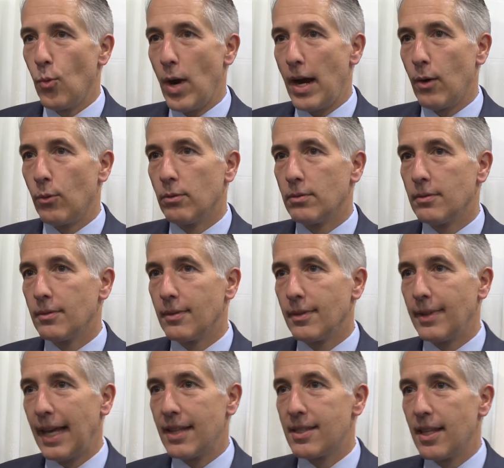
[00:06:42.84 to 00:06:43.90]
Wow,
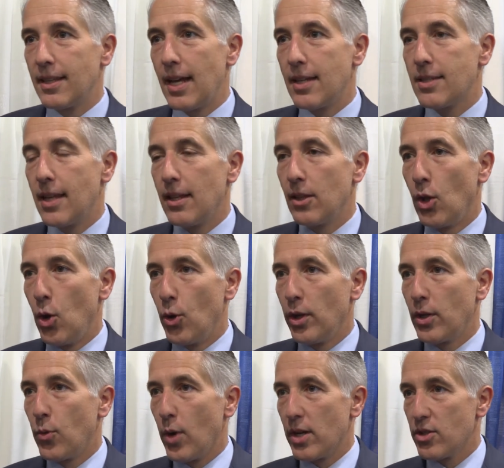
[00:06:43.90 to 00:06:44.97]
that's a
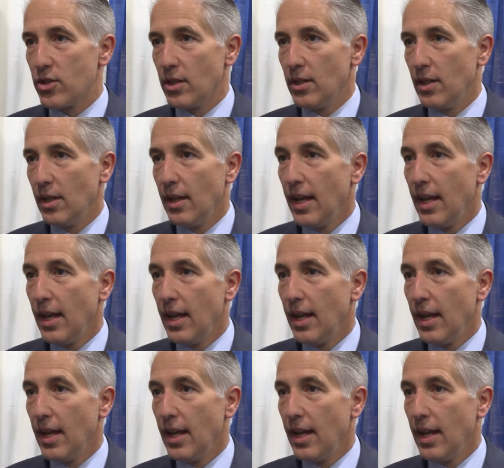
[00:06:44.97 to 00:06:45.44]
loaded question.